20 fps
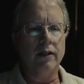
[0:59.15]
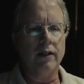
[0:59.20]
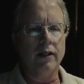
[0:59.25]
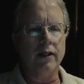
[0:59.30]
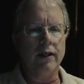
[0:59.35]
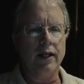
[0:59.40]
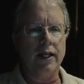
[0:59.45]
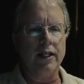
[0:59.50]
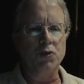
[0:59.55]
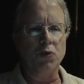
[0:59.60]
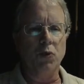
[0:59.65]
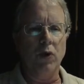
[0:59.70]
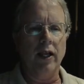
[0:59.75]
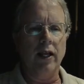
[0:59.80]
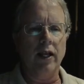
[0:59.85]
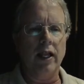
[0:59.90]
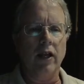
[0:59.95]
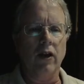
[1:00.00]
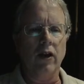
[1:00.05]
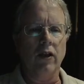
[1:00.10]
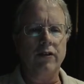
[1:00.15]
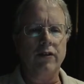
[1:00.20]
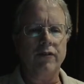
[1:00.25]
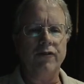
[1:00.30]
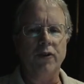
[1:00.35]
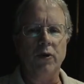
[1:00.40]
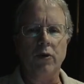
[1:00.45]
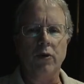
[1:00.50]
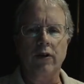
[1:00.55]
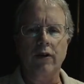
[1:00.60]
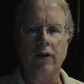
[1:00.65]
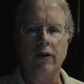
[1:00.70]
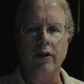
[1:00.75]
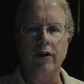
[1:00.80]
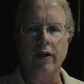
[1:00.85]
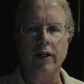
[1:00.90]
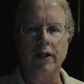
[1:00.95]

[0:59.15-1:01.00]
As well, I look for a